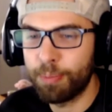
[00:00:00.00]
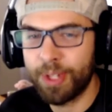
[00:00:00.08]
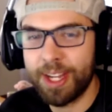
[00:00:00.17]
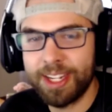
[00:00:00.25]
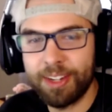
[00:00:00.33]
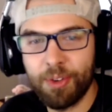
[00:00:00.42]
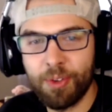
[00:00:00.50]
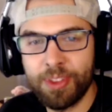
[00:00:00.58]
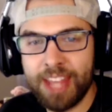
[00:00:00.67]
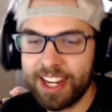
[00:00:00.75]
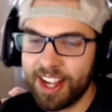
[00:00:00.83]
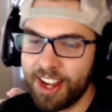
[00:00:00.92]
but
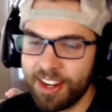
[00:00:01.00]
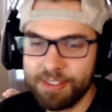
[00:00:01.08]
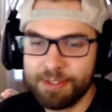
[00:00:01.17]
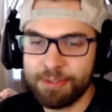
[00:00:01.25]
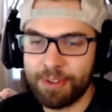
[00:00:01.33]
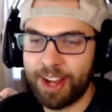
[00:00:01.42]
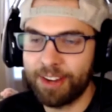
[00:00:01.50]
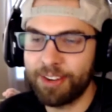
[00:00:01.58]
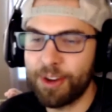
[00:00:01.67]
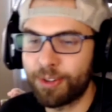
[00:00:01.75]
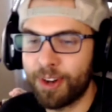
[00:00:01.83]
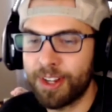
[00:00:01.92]
that kind of, I don't
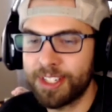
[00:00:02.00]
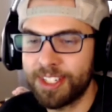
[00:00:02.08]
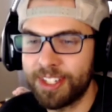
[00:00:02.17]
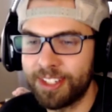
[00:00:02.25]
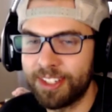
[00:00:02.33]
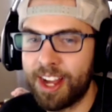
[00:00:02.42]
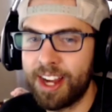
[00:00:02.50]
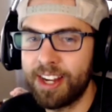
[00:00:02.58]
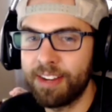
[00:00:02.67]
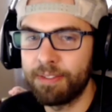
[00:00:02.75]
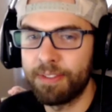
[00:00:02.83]
know, crosses the line of